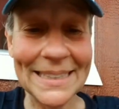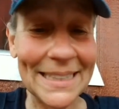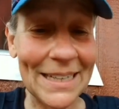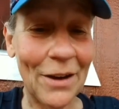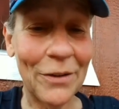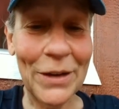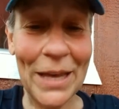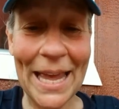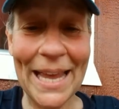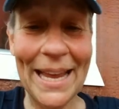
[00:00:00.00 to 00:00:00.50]

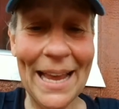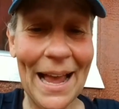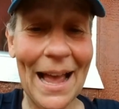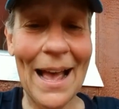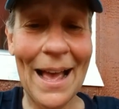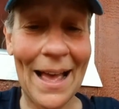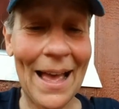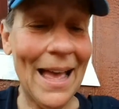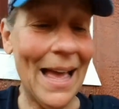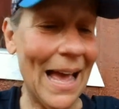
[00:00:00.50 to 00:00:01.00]
okay,
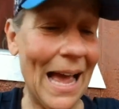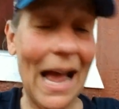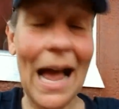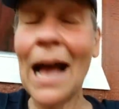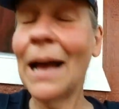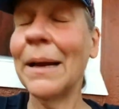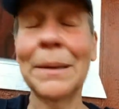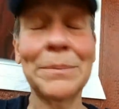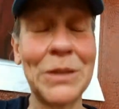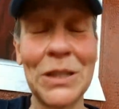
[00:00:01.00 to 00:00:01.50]

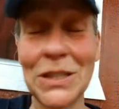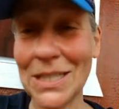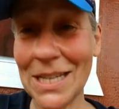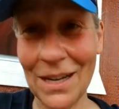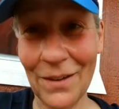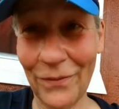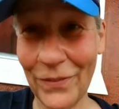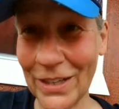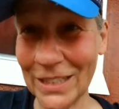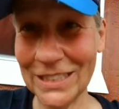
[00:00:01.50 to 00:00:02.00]
I'm just
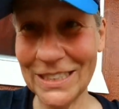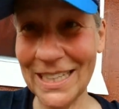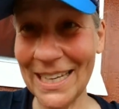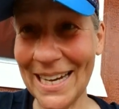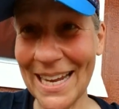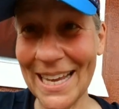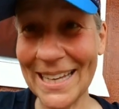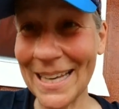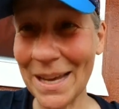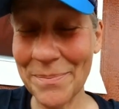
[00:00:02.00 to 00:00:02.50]
going to finish
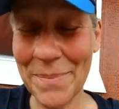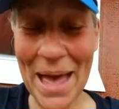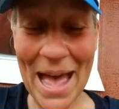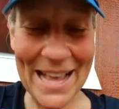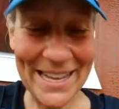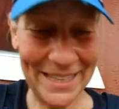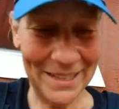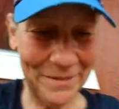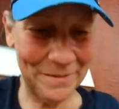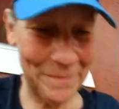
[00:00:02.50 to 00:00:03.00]
it and come back.